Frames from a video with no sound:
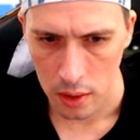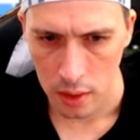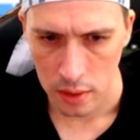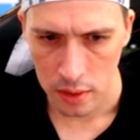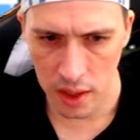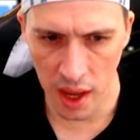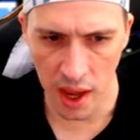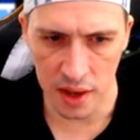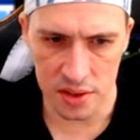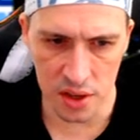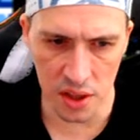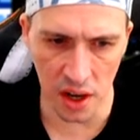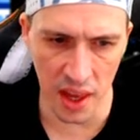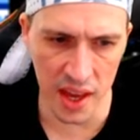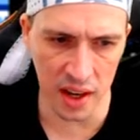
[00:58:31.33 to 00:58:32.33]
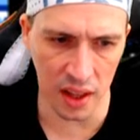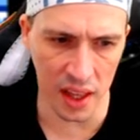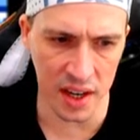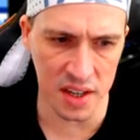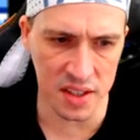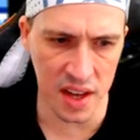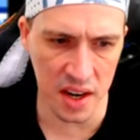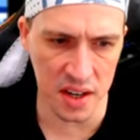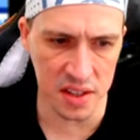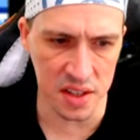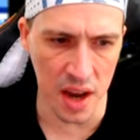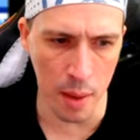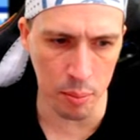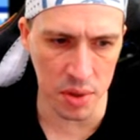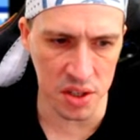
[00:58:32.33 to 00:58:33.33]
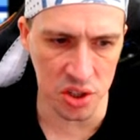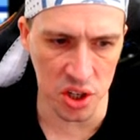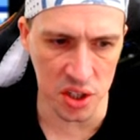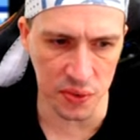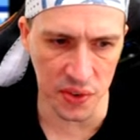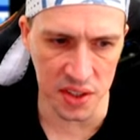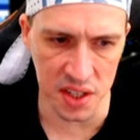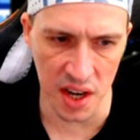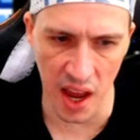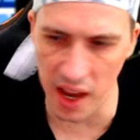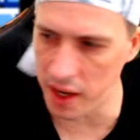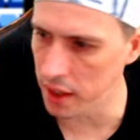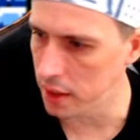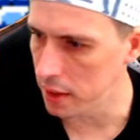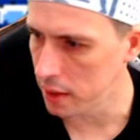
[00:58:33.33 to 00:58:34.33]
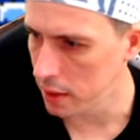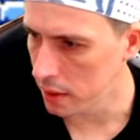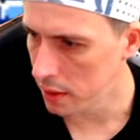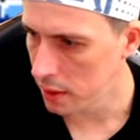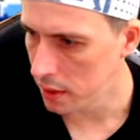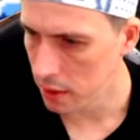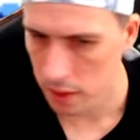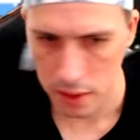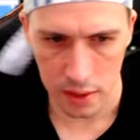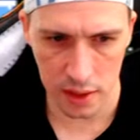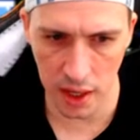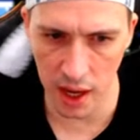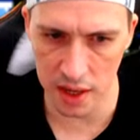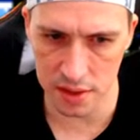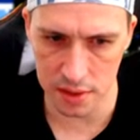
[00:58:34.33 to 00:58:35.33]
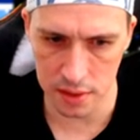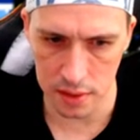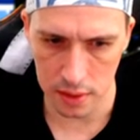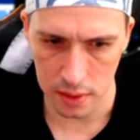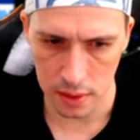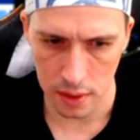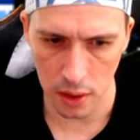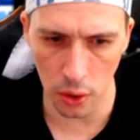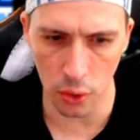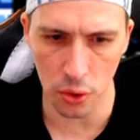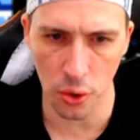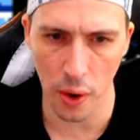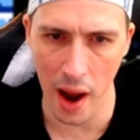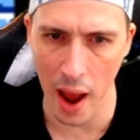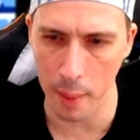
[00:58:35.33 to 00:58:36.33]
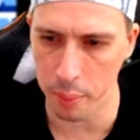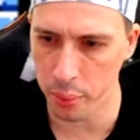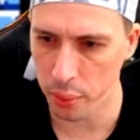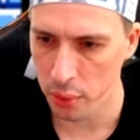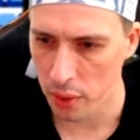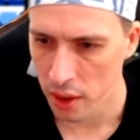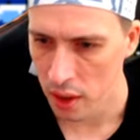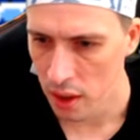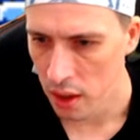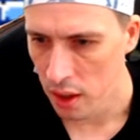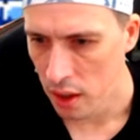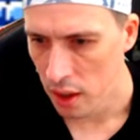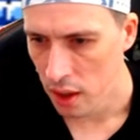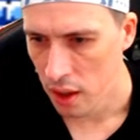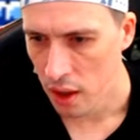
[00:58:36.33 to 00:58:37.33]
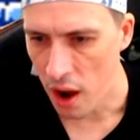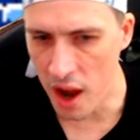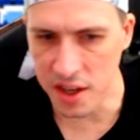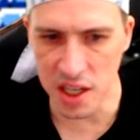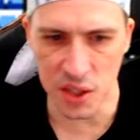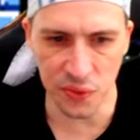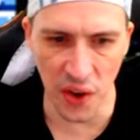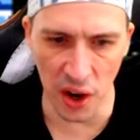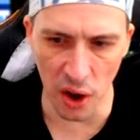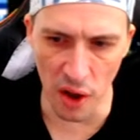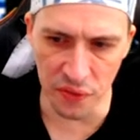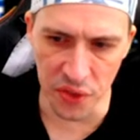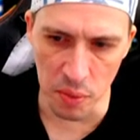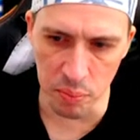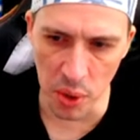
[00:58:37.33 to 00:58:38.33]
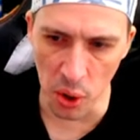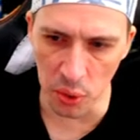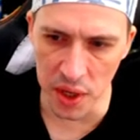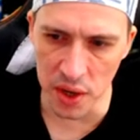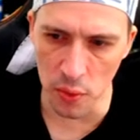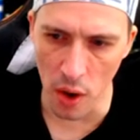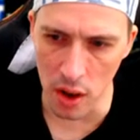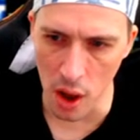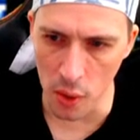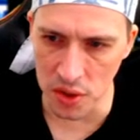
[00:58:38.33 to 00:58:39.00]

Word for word: Yeah, so the letter Z is numbers just for today. Yes. Oh, crap. I just fell off the building while I was